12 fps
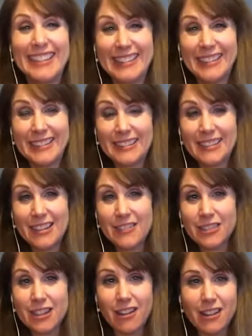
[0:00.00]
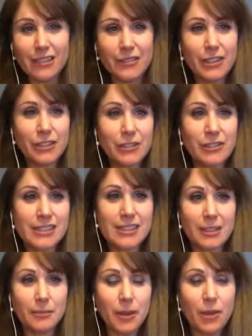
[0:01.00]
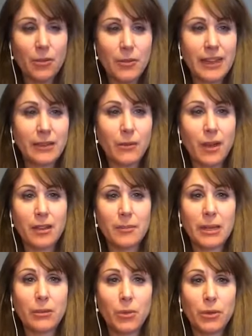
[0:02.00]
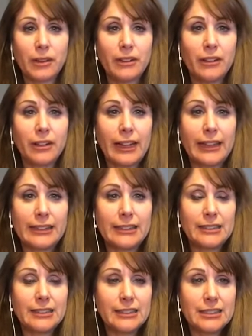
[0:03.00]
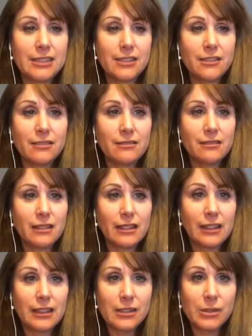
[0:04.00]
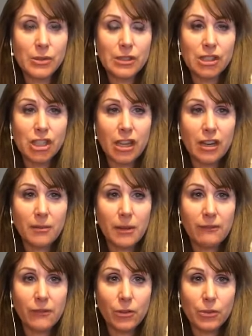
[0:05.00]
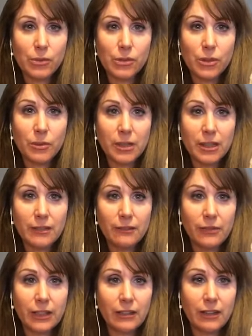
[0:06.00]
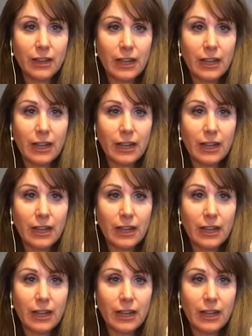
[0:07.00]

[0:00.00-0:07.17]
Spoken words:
Love to all of you as I'm, oh wait, why am I okay, so this was shot on my phone, so I'm going to figure out how